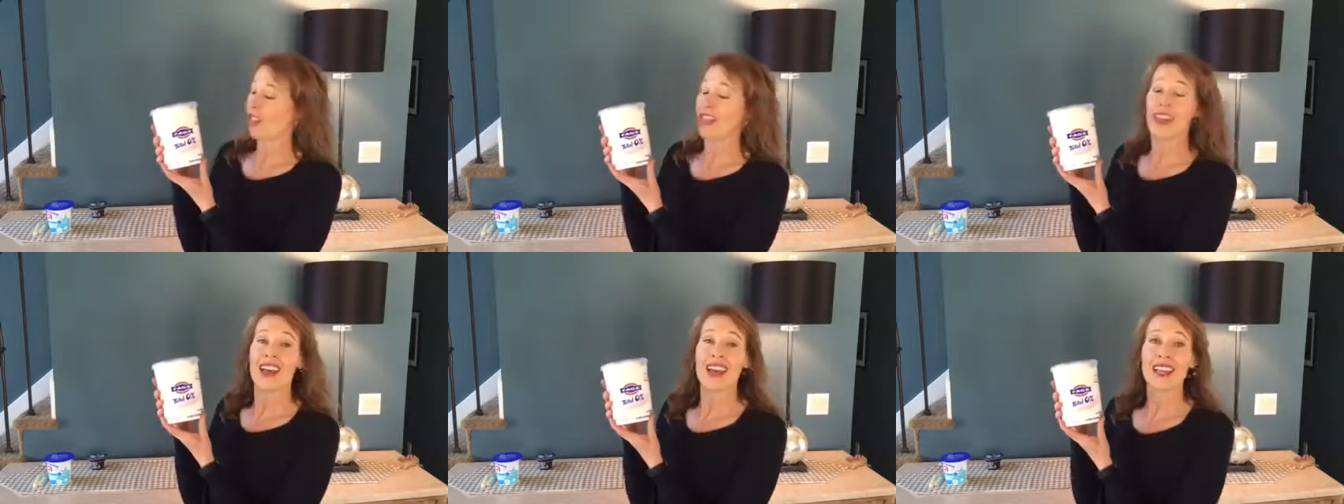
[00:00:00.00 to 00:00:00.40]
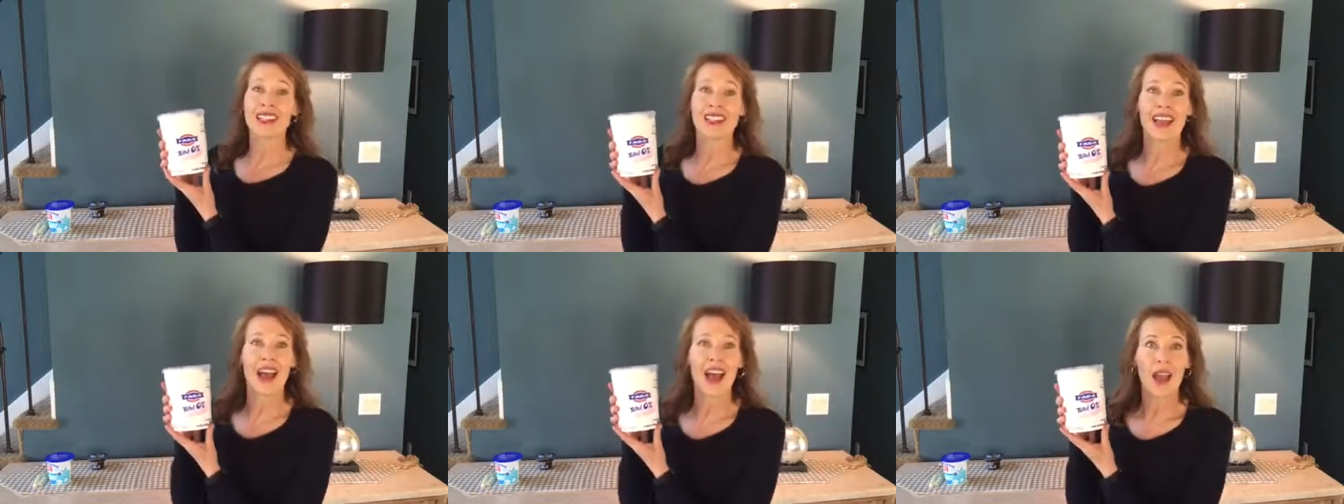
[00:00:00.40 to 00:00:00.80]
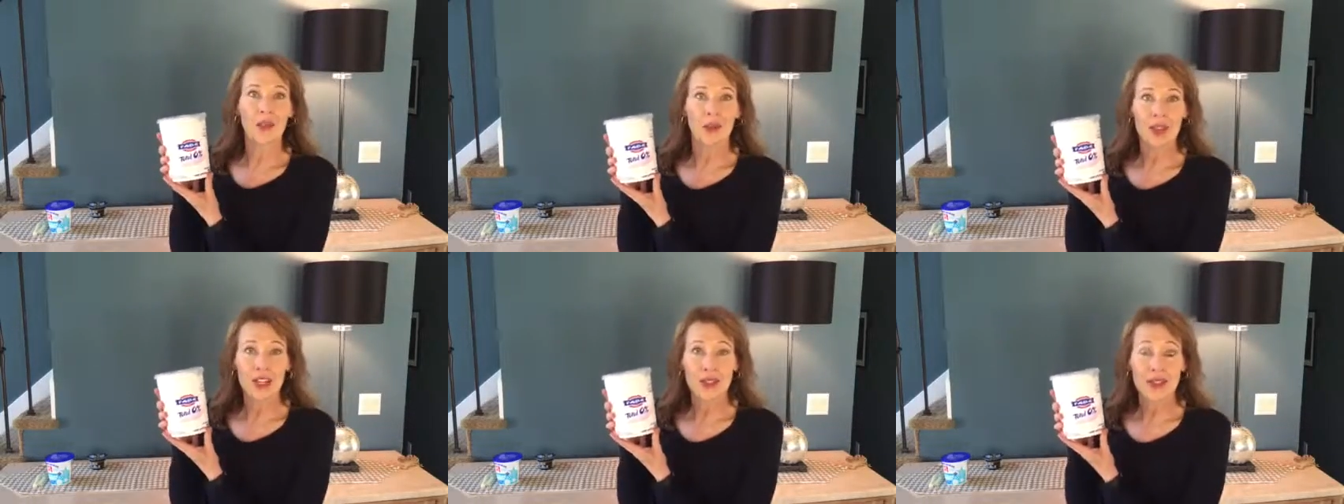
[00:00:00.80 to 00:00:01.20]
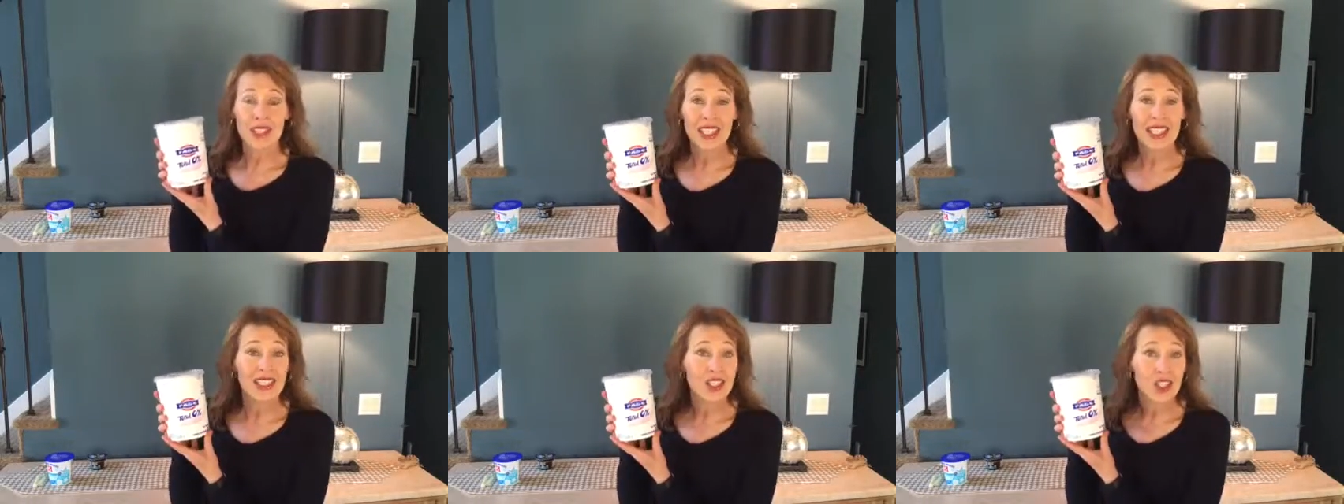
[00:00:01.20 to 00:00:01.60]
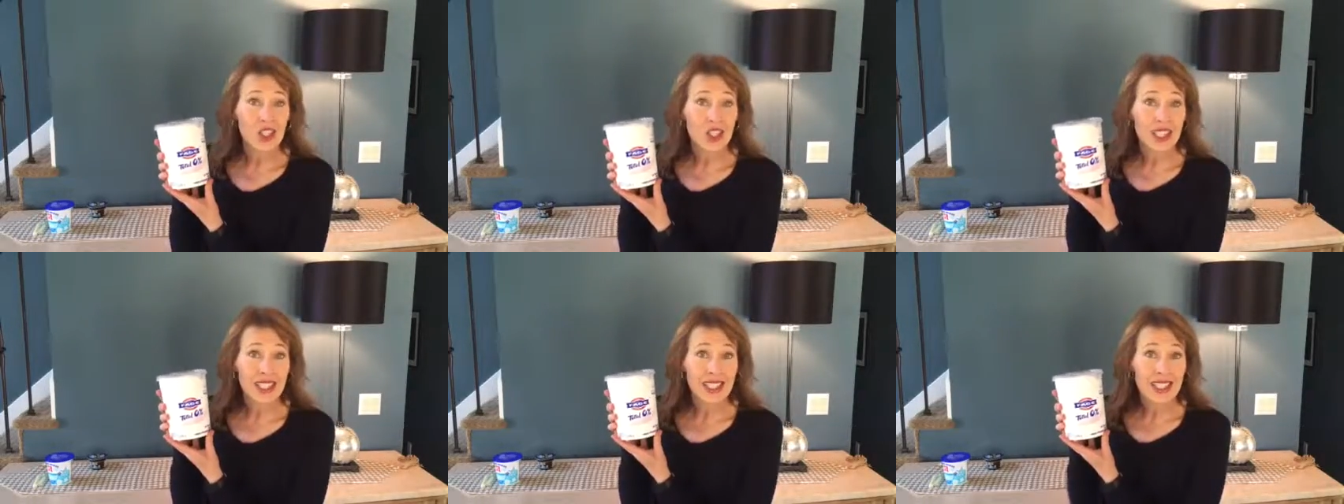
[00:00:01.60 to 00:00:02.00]
for this, I would use this
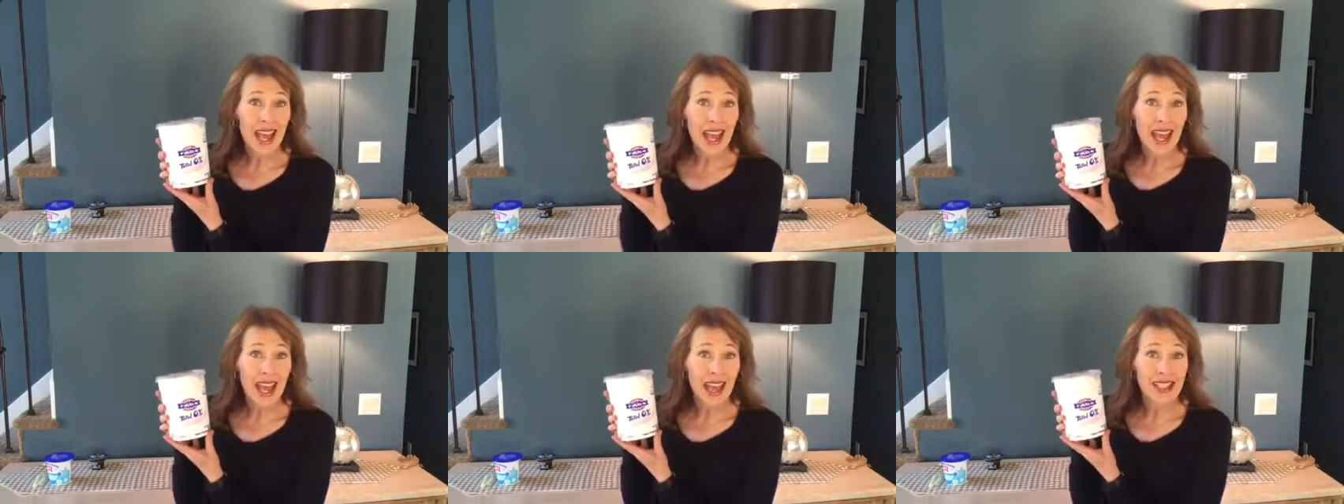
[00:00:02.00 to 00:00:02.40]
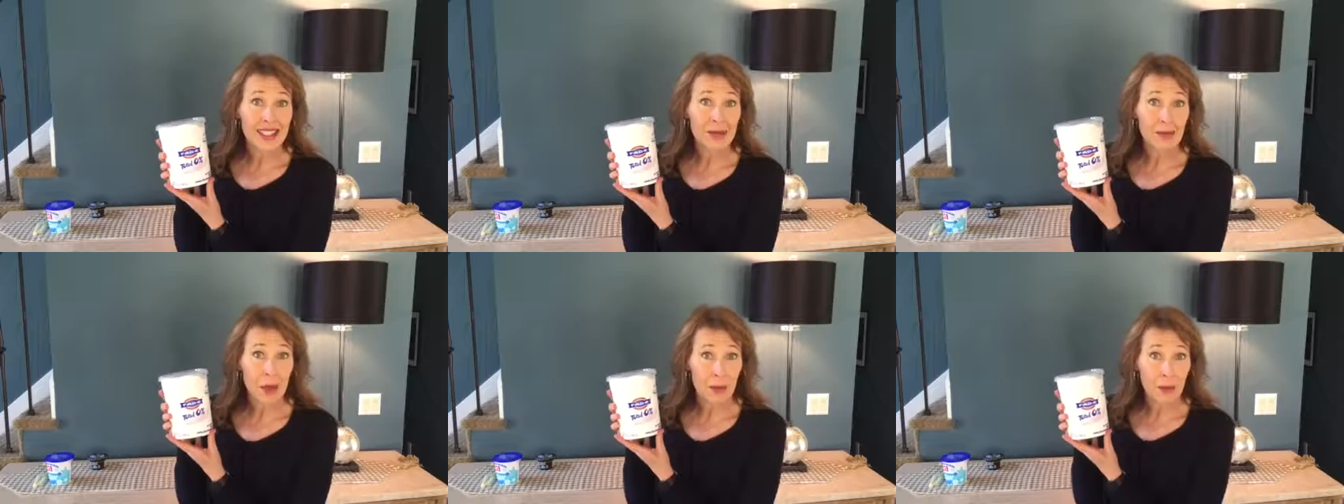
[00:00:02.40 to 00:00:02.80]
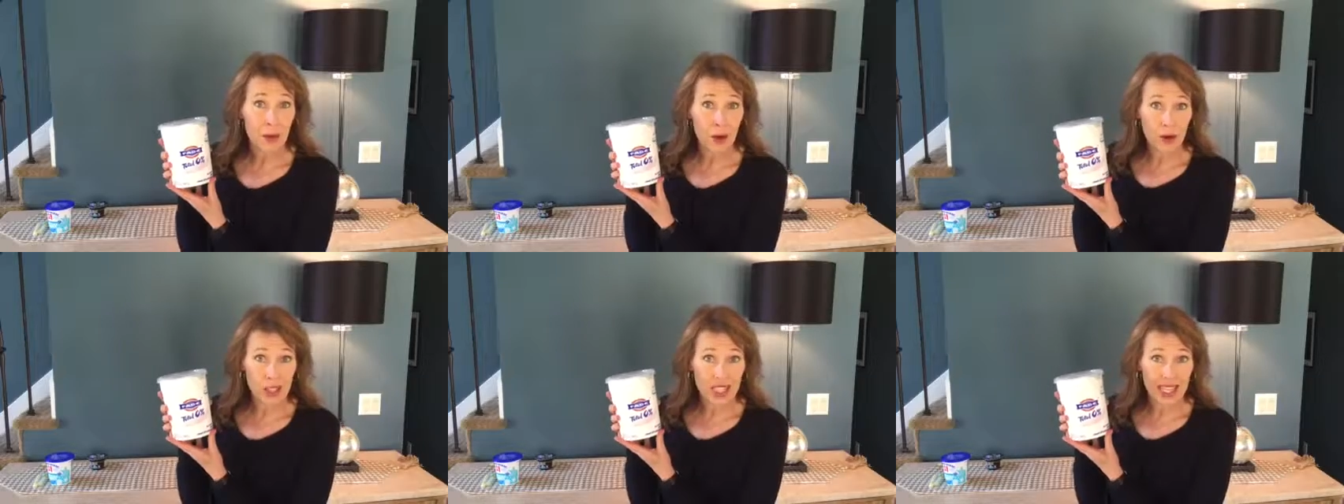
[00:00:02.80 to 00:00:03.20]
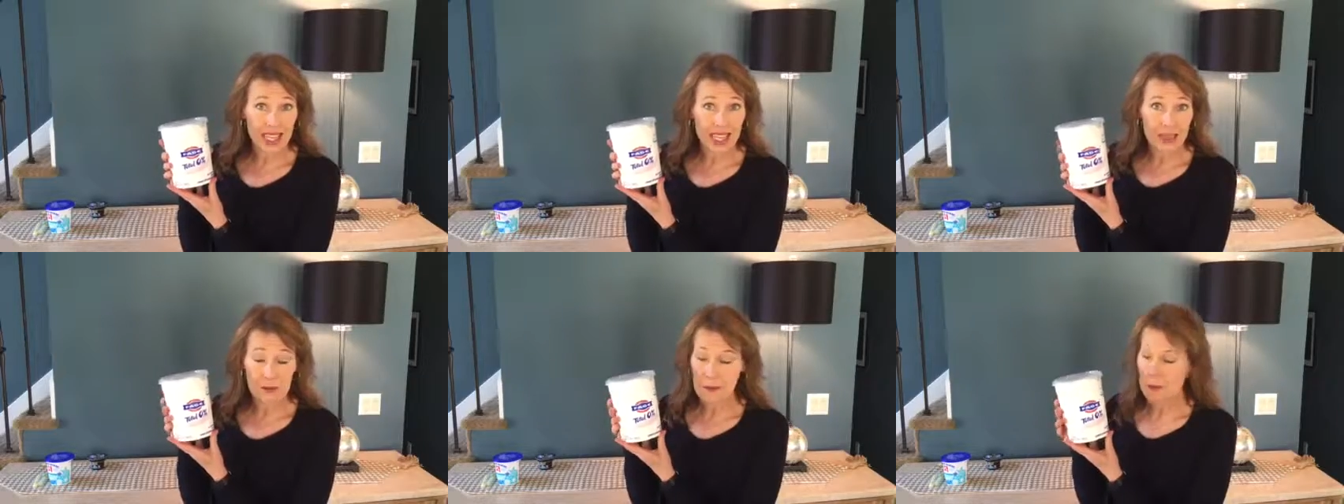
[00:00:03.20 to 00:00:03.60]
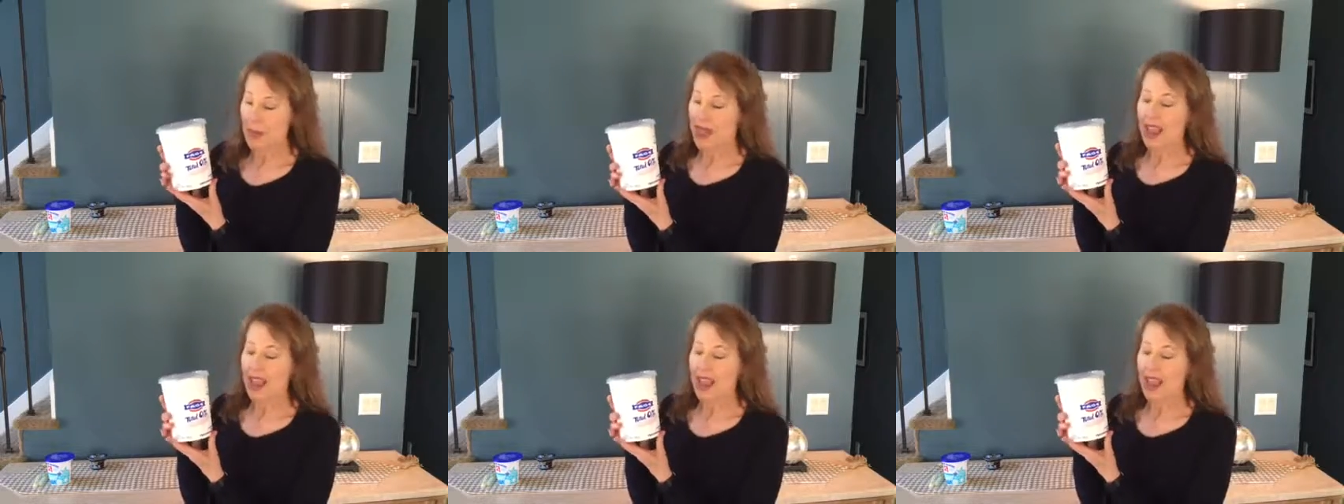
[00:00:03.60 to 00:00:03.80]
just as my protein.